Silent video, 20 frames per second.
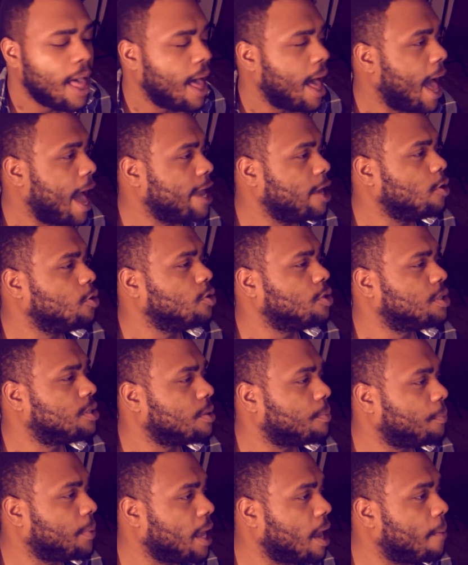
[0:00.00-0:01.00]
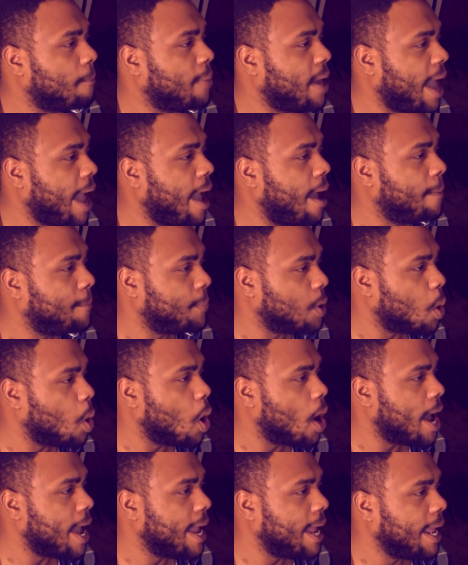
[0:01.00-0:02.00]
I used to be a bad
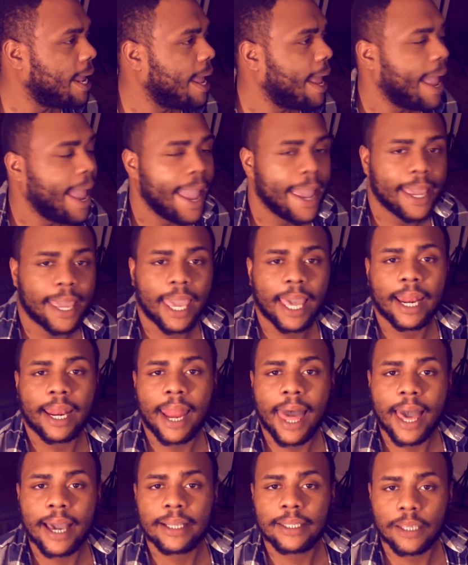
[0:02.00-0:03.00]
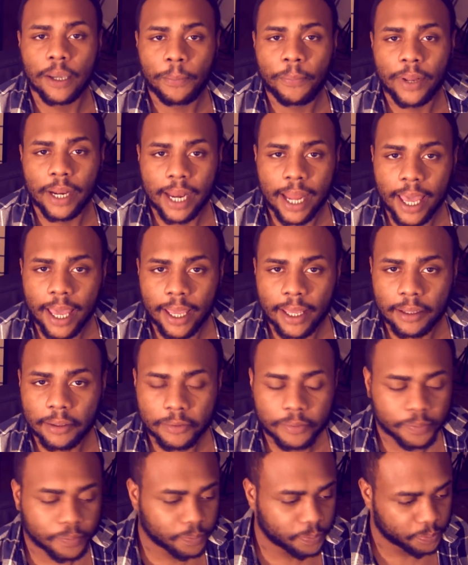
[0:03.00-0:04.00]
boy and get locked up a lot.
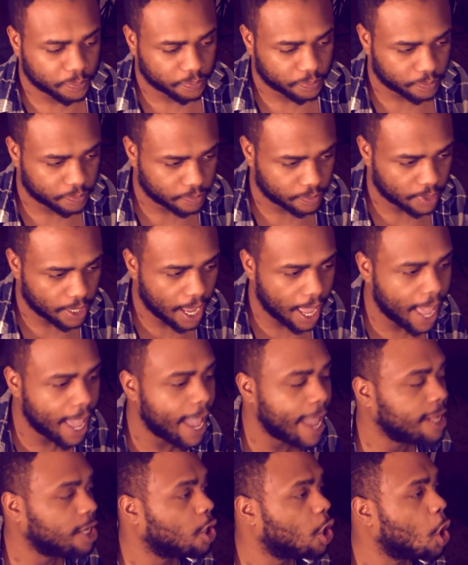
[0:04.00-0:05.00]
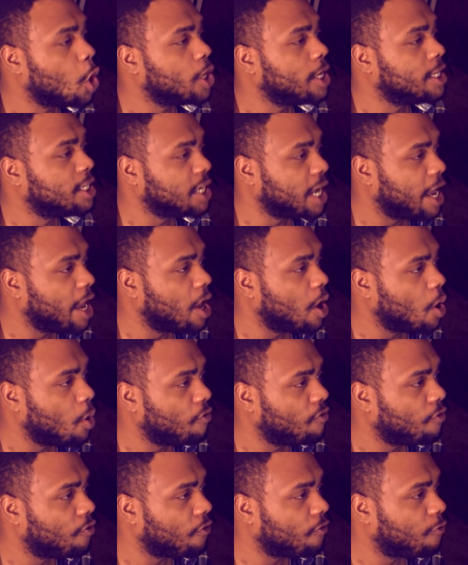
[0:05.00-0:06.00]
I had to go to jail
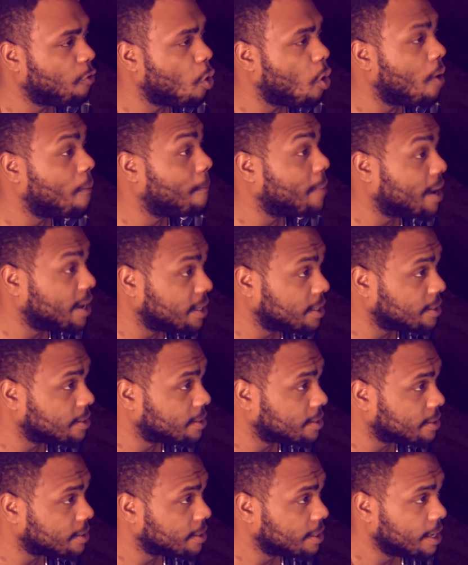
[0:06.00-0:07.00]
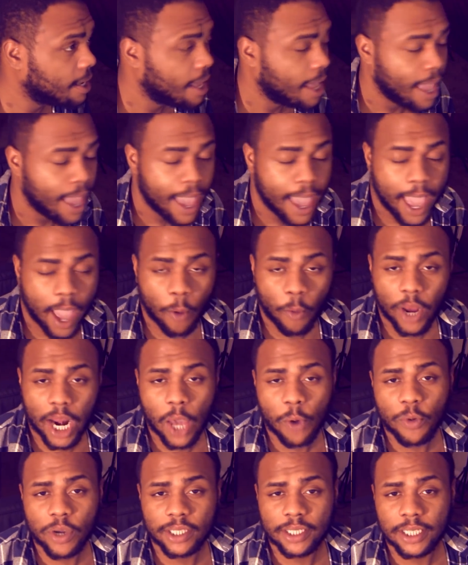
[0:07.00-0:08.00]
for 4 months. And when
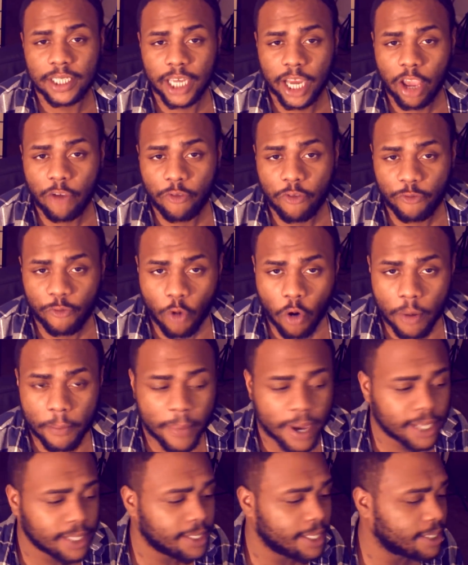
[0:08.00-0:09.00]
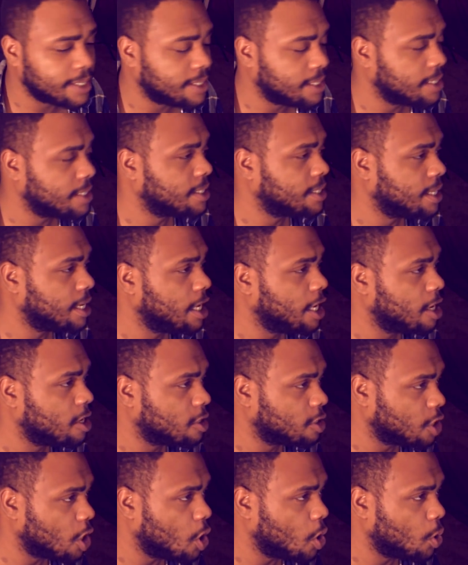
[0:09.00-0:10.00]
I went to jail for 4 months at 16
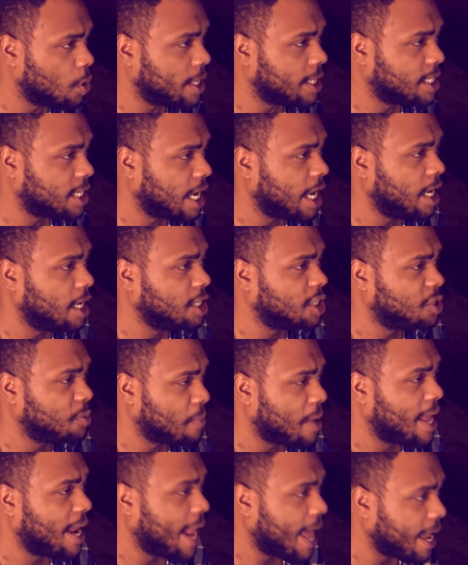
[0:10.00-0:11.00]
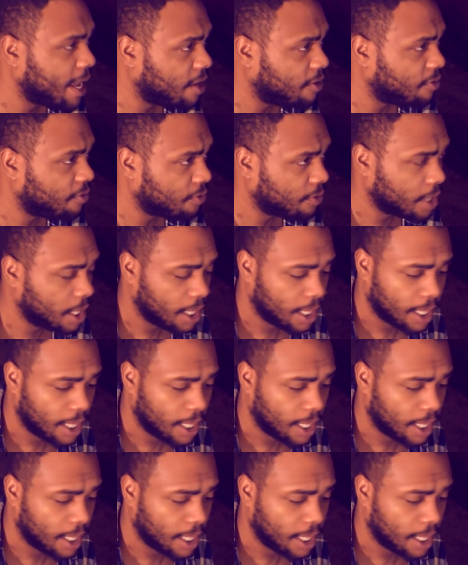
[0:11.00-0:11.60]
years old, it changed my life.